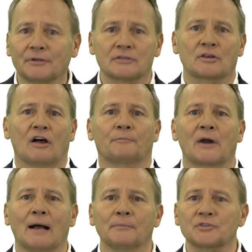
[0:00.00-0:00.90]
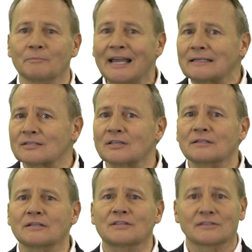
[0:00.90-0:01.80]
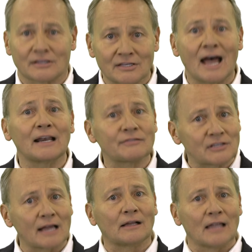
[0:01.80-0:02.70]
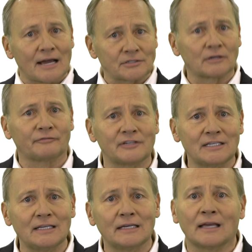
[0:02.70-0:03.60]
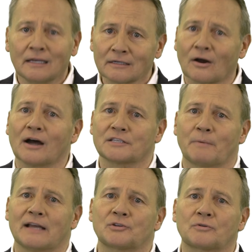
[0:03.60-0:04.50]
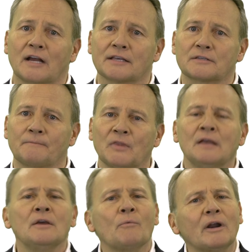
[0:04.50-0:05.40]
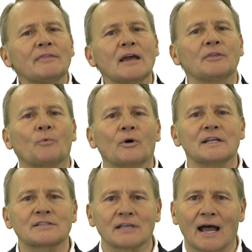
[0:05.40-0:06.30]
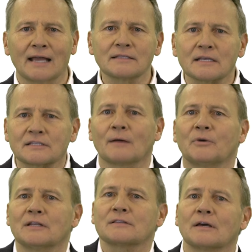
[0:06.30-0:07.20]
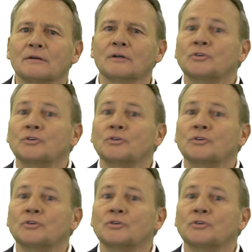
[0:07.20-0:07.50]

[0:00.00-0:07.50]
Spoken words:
to solve problems or make decisions is a sign of psychological fatigue caused by stress. One of the other warning signs that someone is under